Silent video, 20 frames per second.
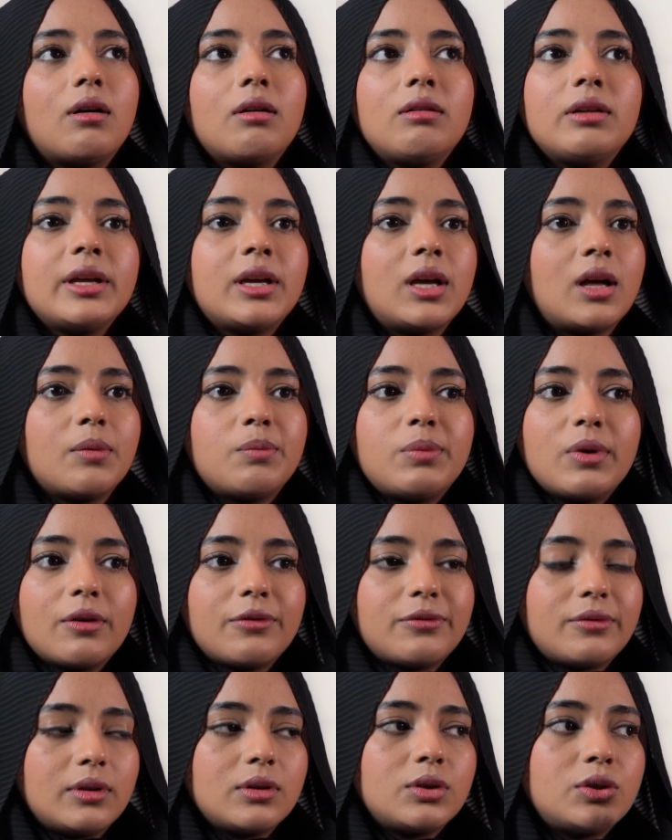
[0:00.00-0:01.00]
only couple
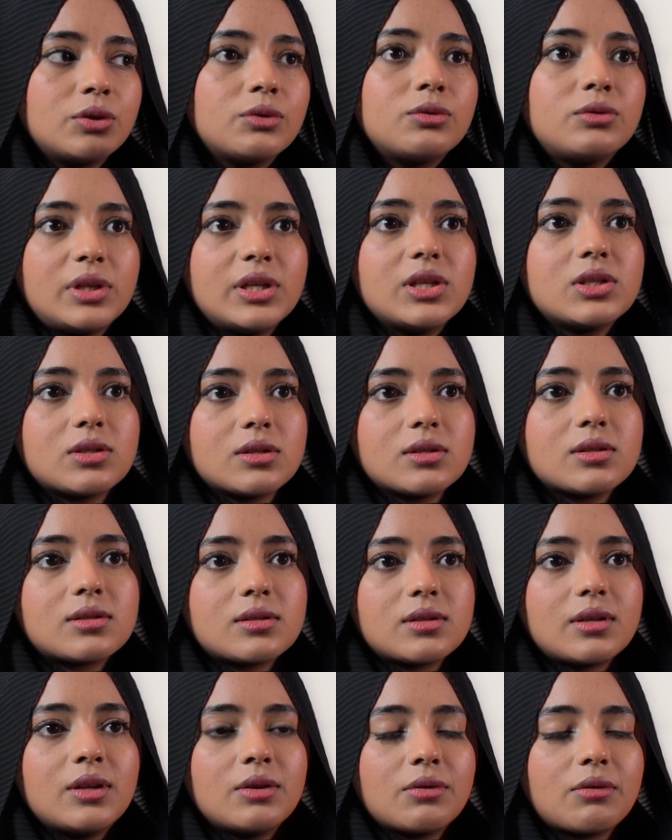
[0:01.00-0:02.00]
of two
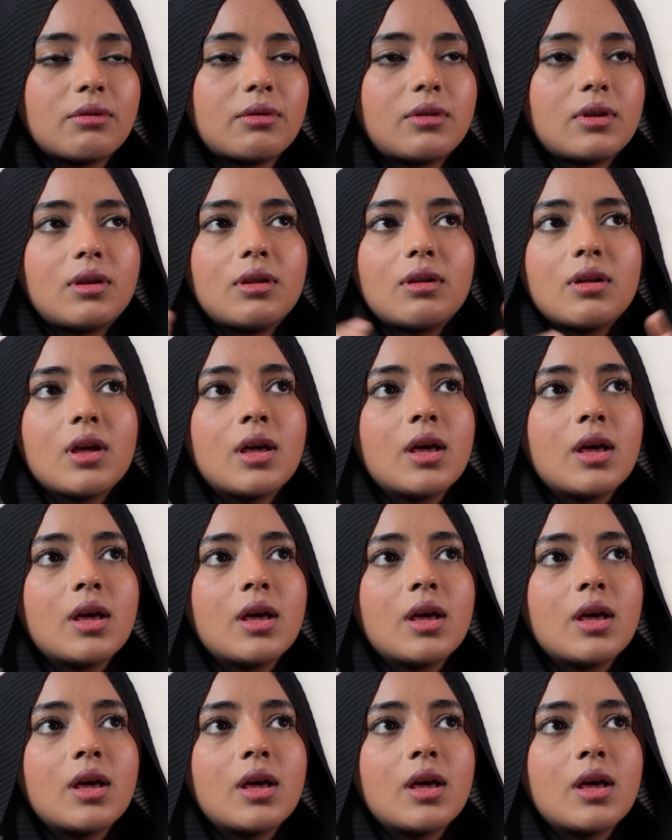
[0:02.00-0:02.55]
teachers in RUDN,